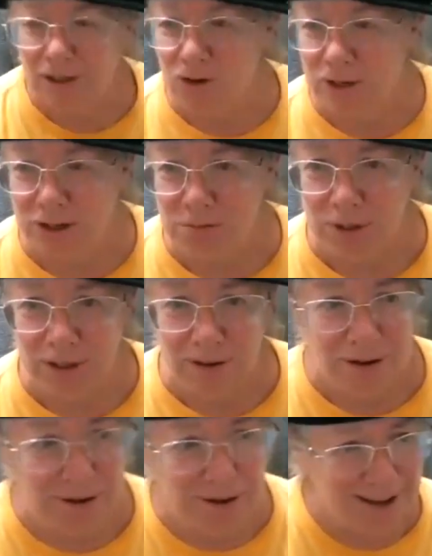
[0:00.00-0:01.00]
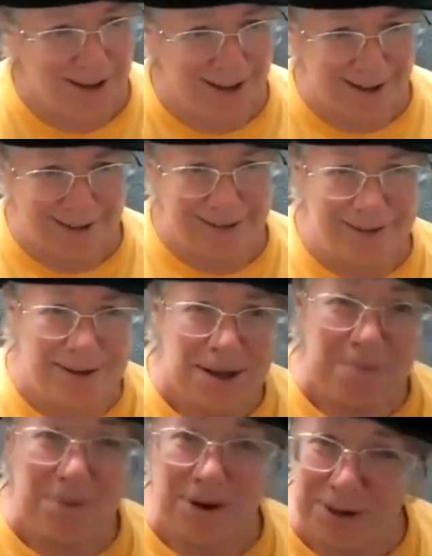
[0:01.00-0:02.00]
annoys me.
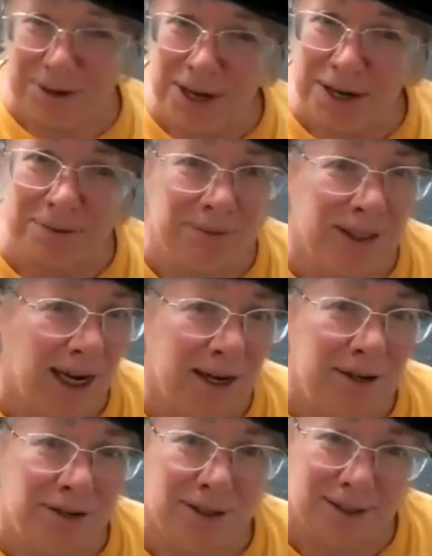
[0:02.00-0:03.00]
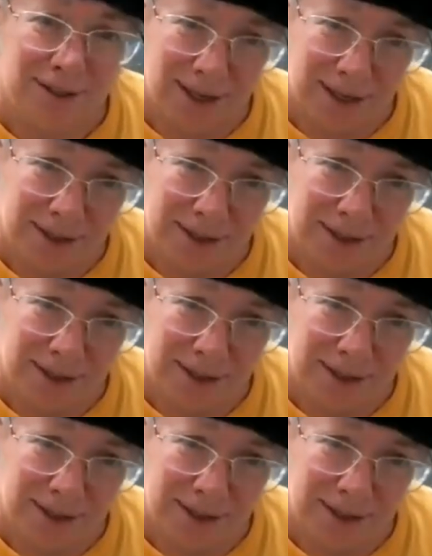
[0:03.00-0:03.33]
But yeah, days.